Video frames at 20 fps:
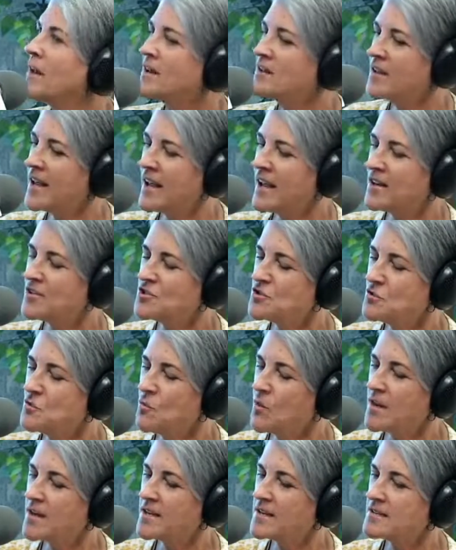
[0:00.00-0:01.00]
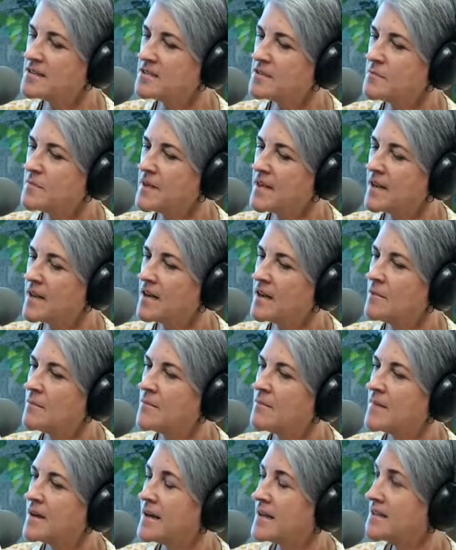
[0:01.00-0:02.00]
had you wanting to
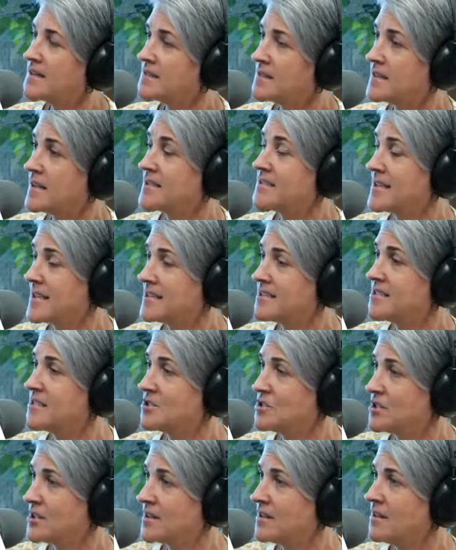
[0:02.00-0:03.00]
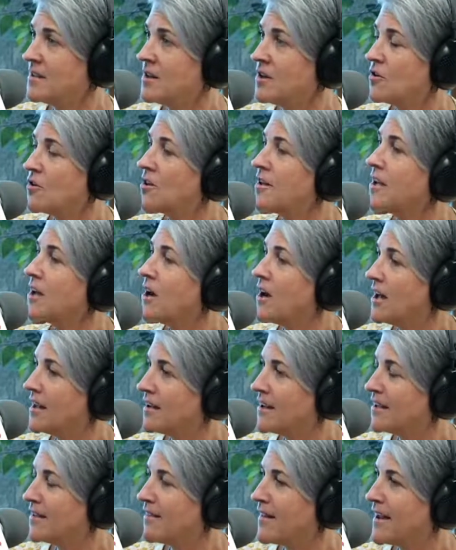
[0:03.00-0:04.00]
become a dietitian early on
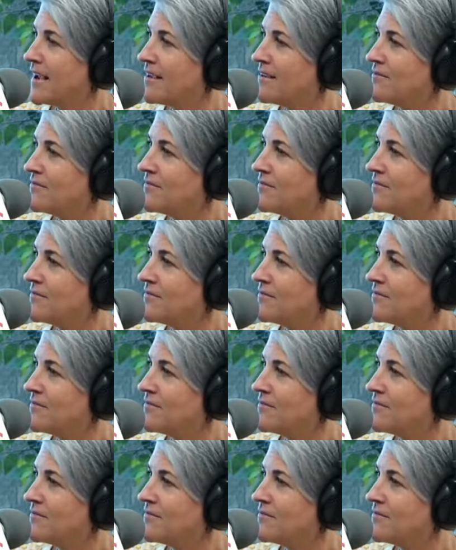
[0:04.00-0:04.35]
in life?